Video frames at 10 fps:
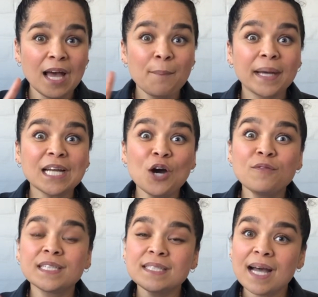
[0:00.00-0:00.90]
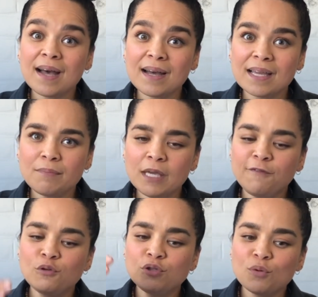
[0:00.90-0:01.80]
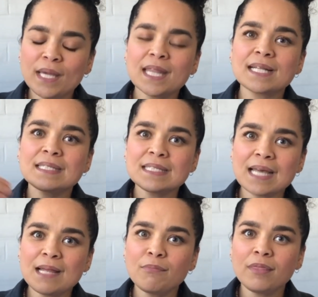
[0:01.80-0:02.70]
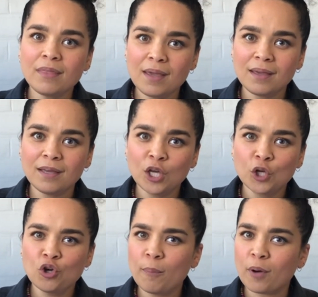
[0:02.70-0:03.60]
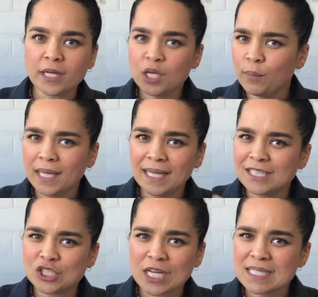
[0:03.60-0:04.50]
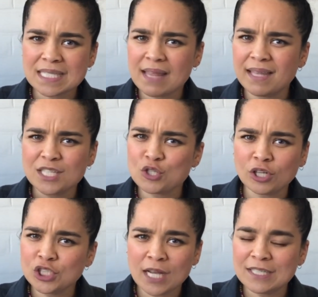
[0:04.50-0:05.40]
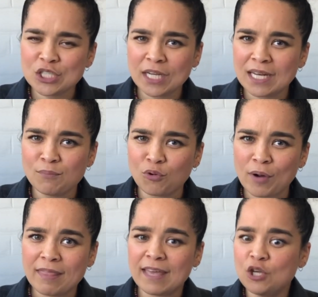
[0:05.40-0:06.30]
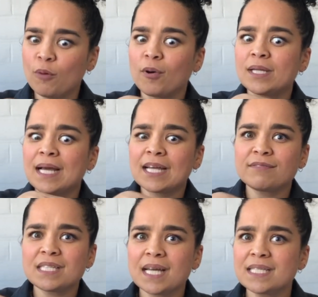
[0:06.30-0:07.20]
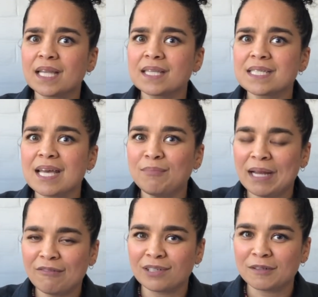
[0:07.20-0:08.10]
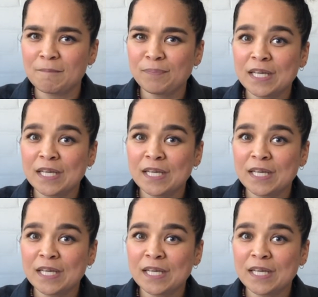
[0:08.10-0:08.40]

But over time, if you're doing that same thing, your body quickly adjusts and then it's not challenging anymore. And then your body kind of stays at the same level.